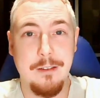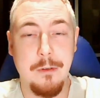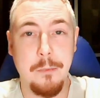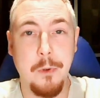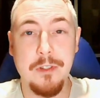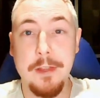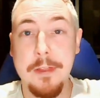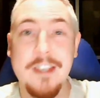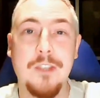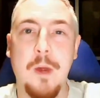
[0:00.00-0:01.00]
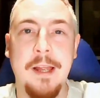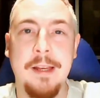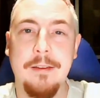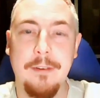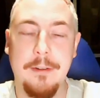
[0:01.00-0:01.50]
unboxing this
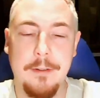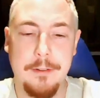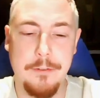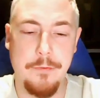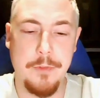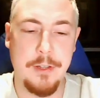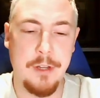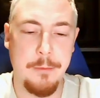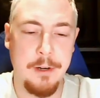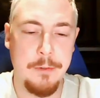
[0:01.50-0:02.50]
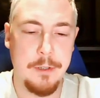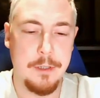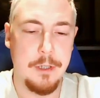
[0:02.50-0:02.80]
way this time around.